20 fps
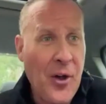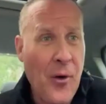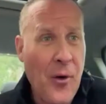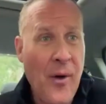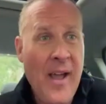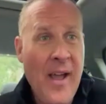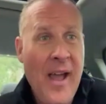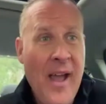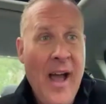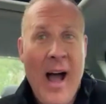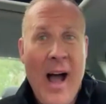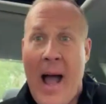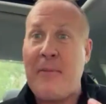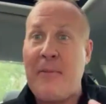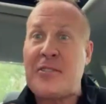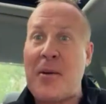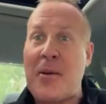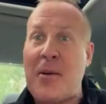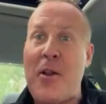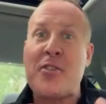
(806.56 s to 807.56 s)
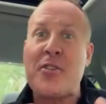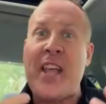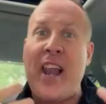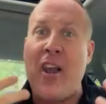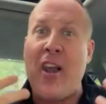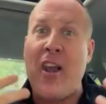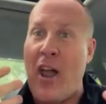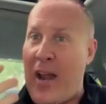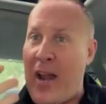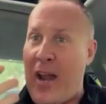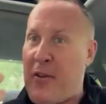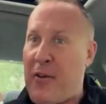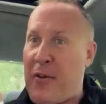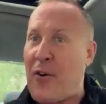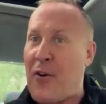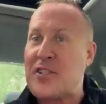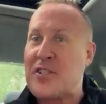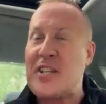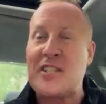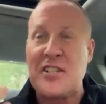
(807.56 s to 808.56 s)
So I'm somebody who's had a lot of
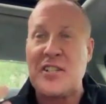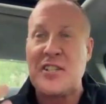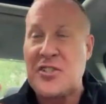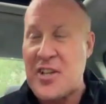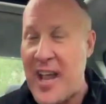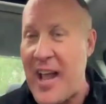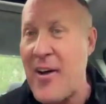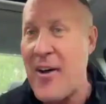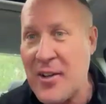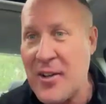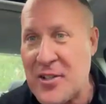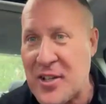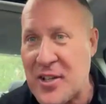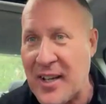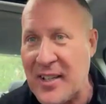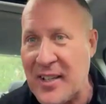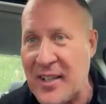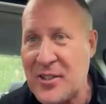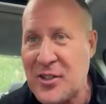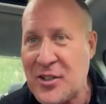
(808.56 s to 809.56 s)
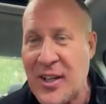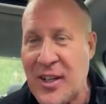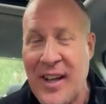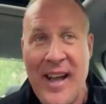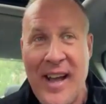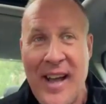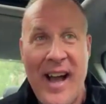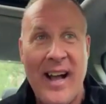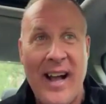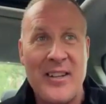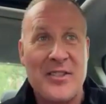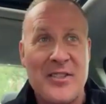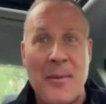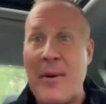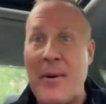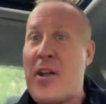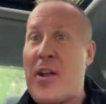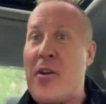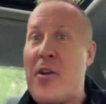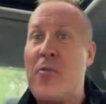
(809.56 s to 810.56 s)
adversities and challenges uh,
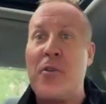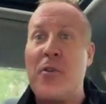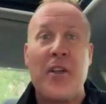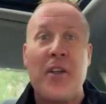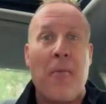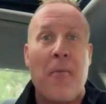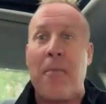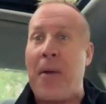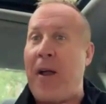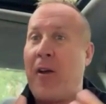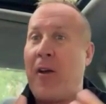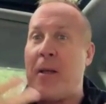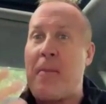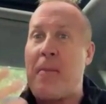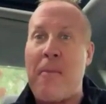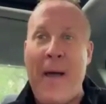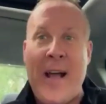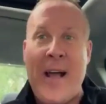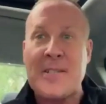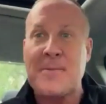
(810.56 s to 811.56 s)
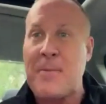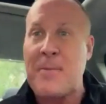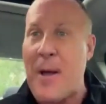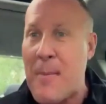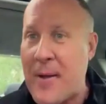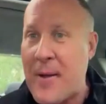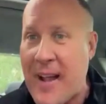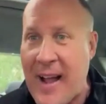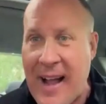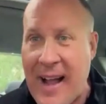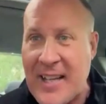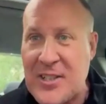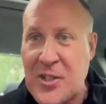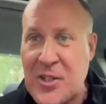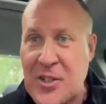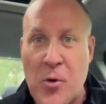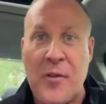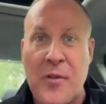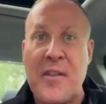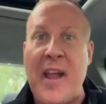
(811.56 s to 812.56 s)
somebody who you know barely passed public high
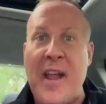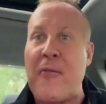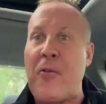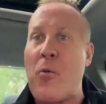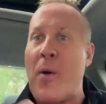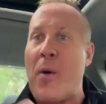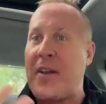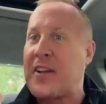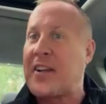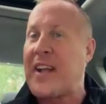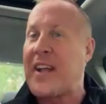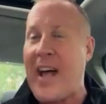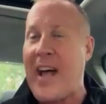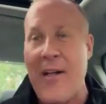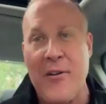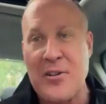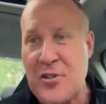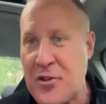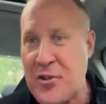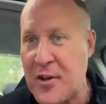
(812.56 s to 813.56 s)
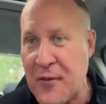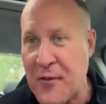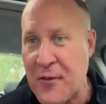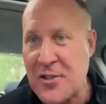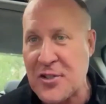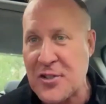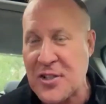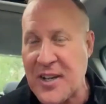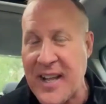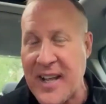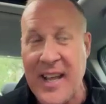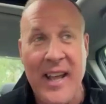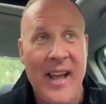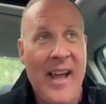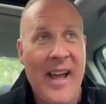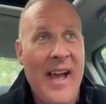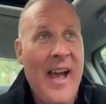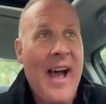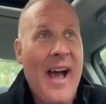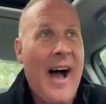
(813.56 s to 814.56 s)
school, never went to college,
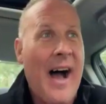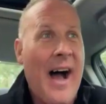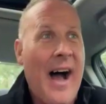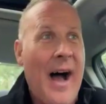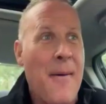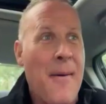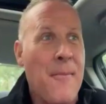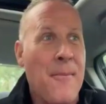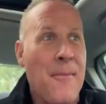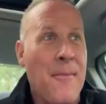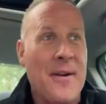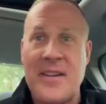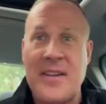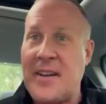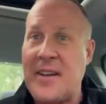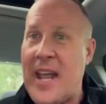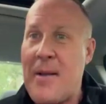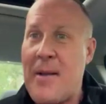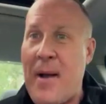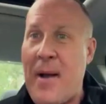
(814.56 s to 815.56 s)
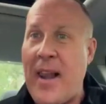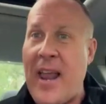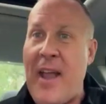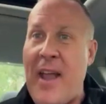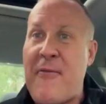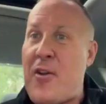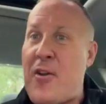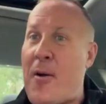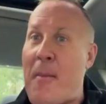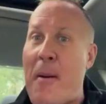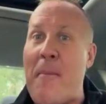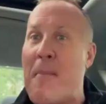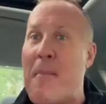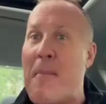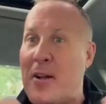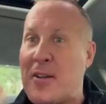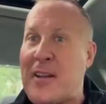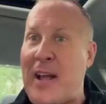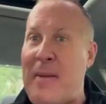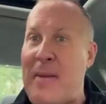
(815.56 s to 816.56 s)
university. Um, but today in my life, you know, I'm a
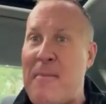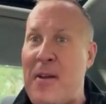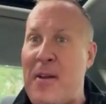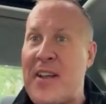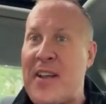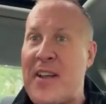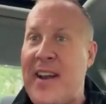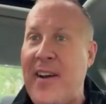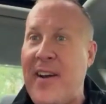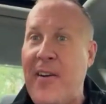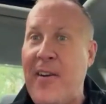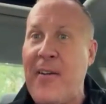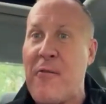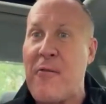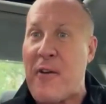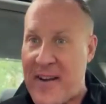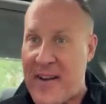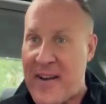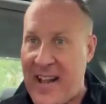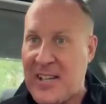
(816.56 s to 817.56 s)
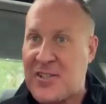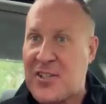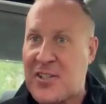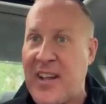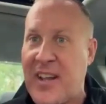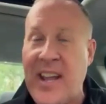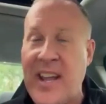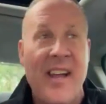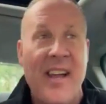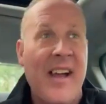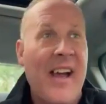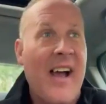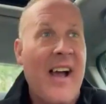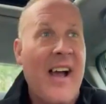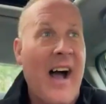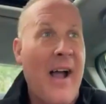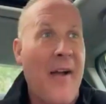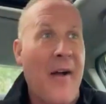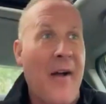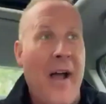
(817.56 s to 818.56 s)
multimillionaire financially.
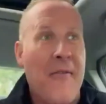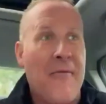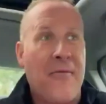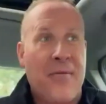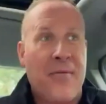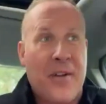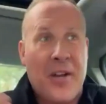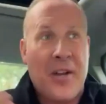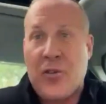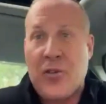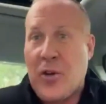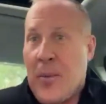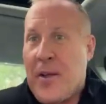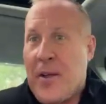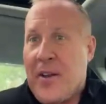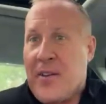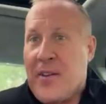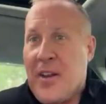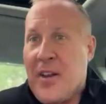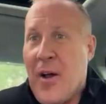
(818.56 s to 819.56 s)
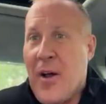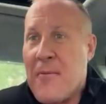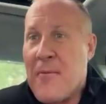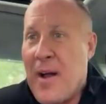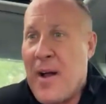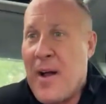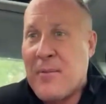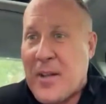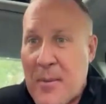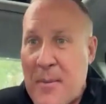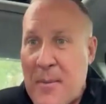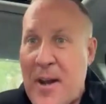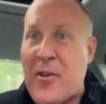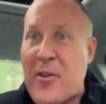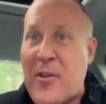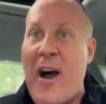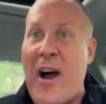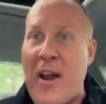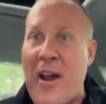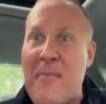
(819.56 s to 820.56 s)
I, I've contributed, you know, I'm, I'm
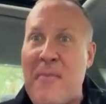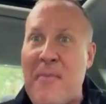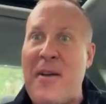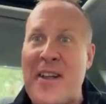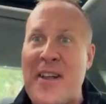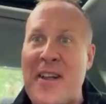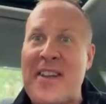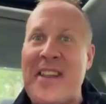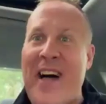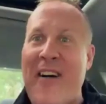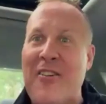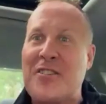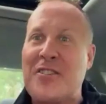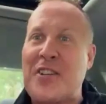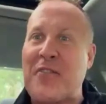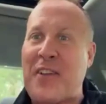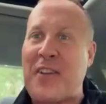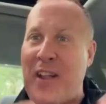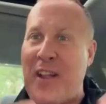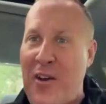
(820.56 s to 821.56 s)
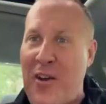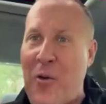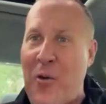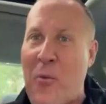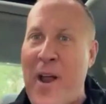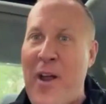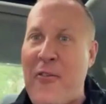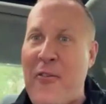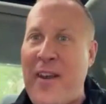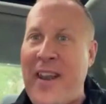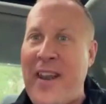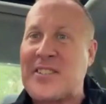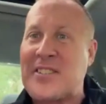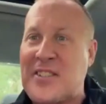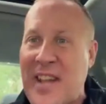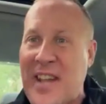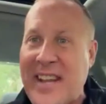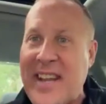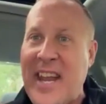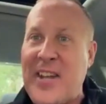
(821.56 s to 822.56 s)
committed to $100 million I've given away over the
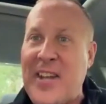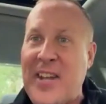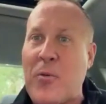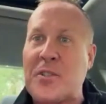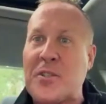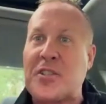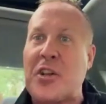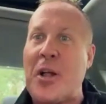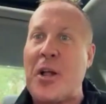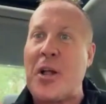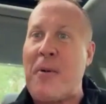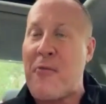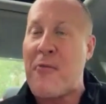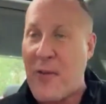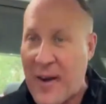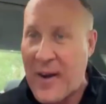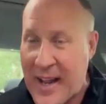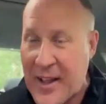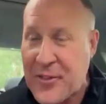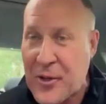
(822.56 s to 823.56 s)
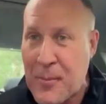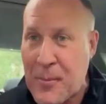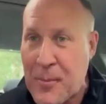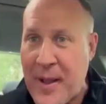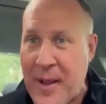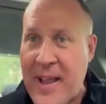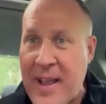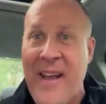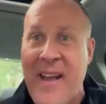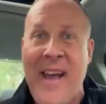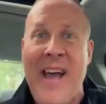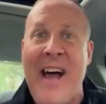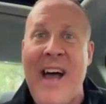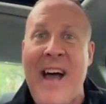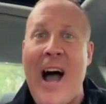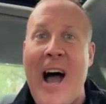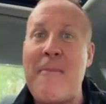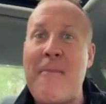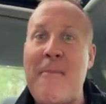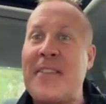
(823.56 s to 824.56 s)
next decade towards global philanthropy.
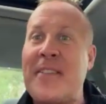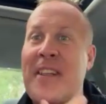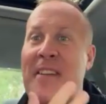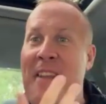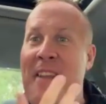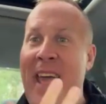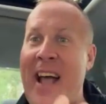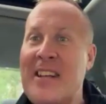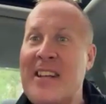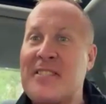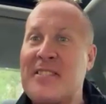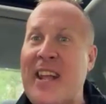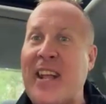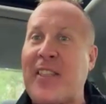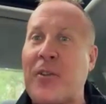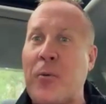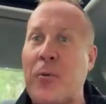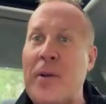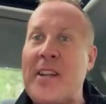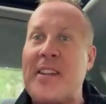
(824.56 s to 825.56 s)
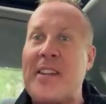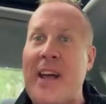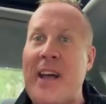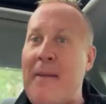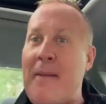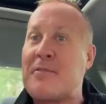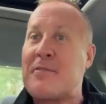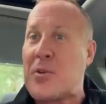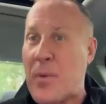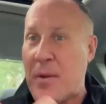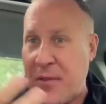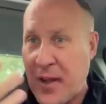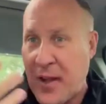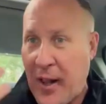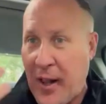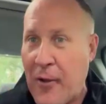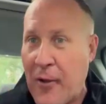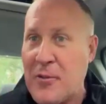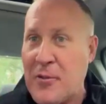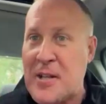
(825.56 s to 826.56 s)
I've been to NASDAQ three times during
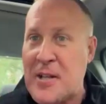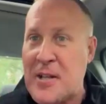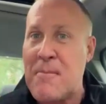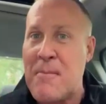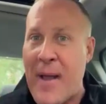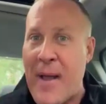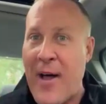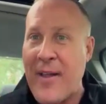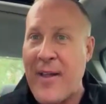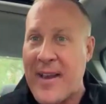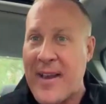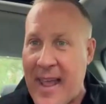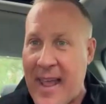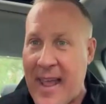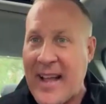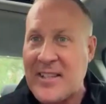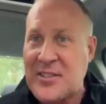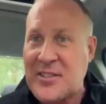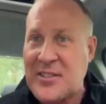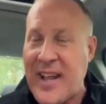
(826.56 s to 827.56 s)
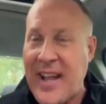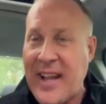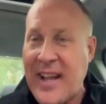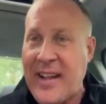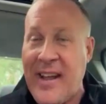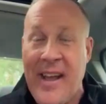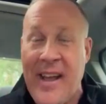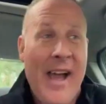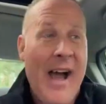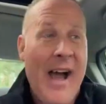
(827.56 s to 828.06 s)
the closing bell at NASDAQ.